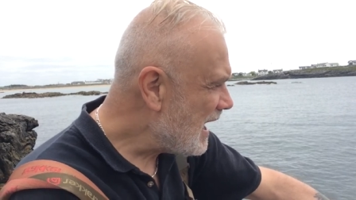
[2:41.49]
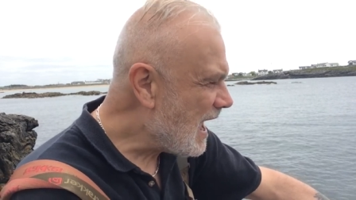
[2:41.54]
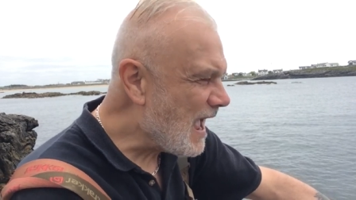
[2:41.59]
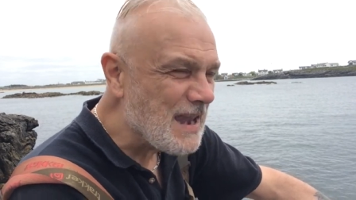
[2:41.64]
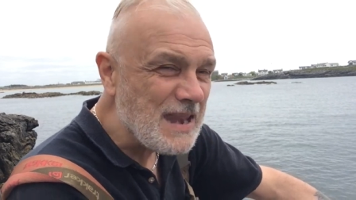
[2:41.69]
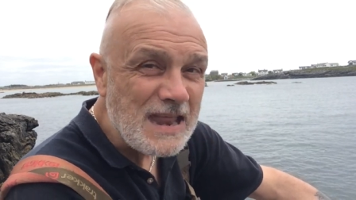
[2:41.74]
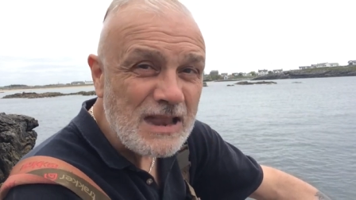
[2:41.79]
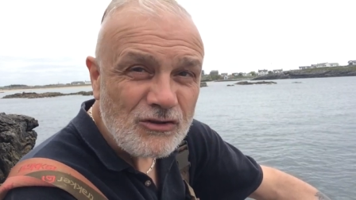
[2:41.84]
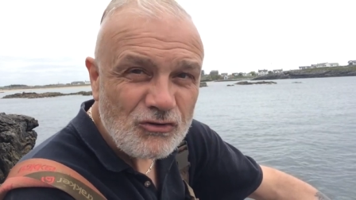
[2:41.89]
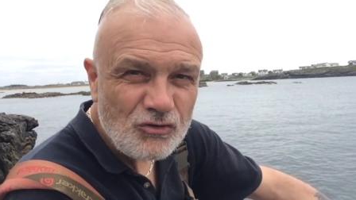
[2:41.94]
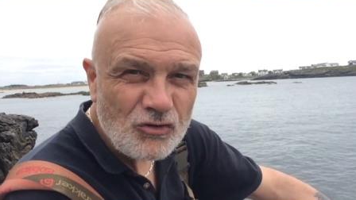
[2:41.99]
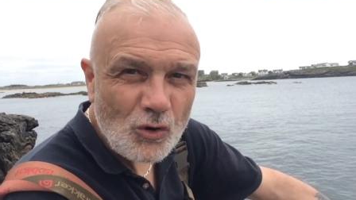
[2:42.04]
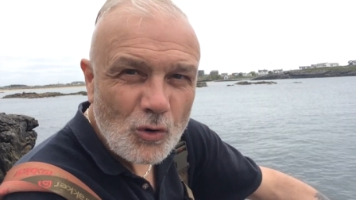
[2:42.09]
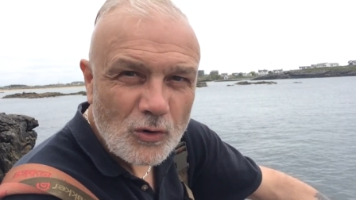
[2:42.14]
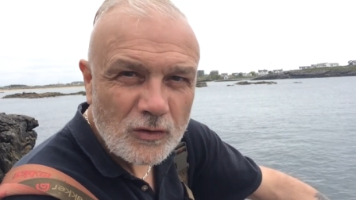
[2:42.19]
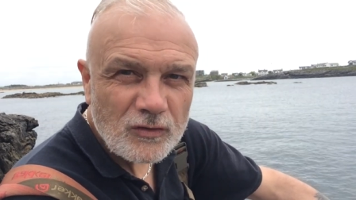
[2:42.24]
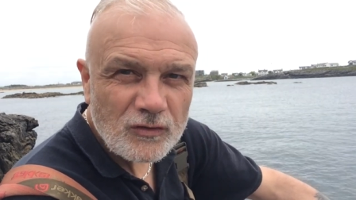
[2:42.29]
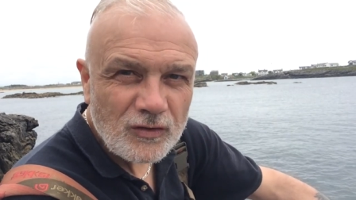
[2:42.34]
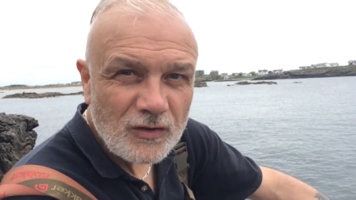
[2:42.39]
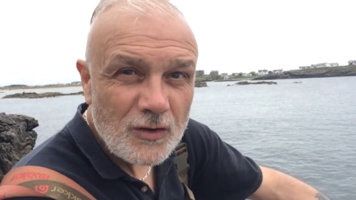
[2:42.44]
an inch
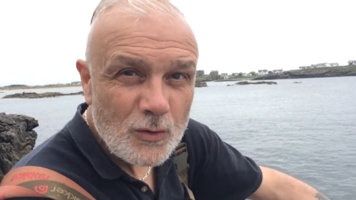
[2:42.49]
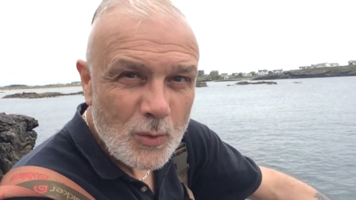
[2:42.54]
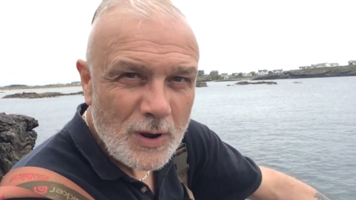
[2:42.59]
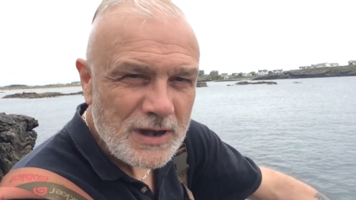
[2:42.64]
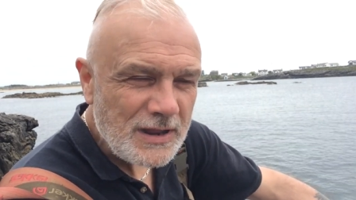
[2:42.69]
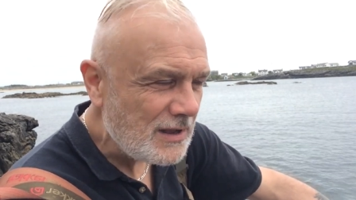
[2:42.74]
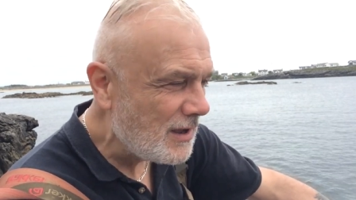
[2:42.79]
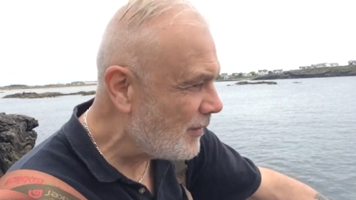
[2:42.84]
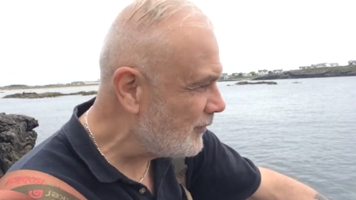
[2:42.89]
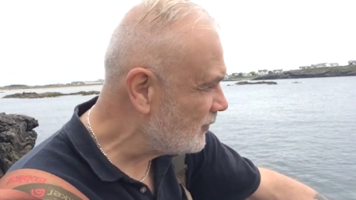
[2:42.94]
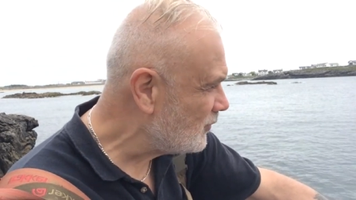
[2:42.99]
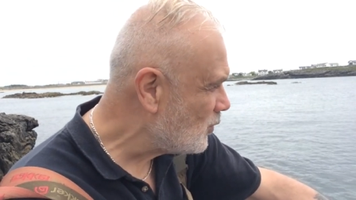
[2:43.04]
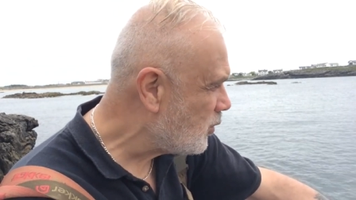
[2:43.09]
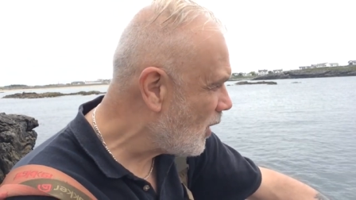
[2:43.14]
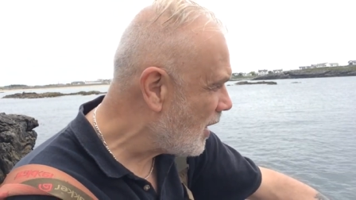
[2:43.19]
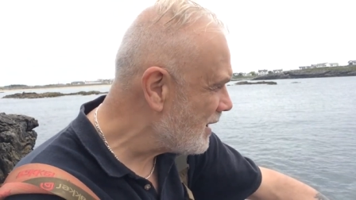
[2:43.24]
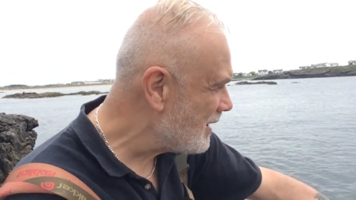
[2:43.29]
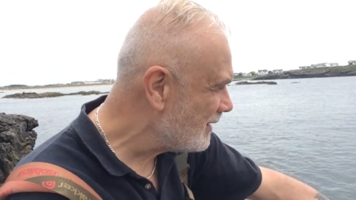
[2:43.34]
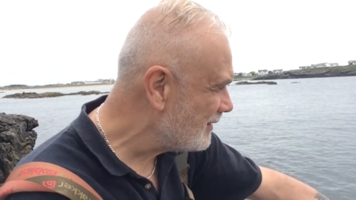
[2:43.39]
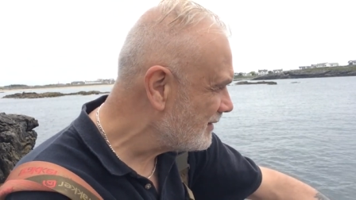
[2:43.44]
or two when it goes
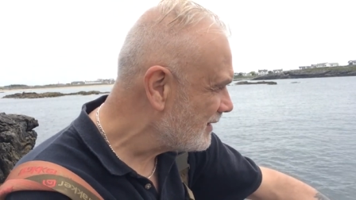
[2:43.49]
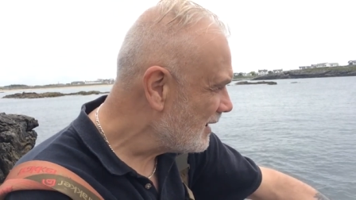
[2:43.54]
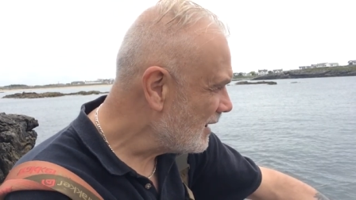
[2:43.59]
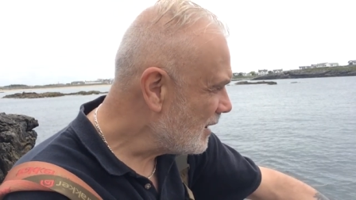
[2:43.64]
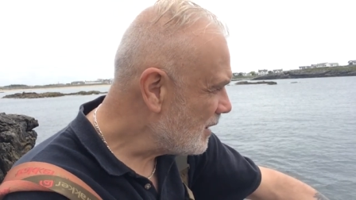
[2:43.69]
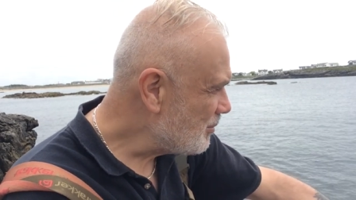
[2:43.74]
quiet.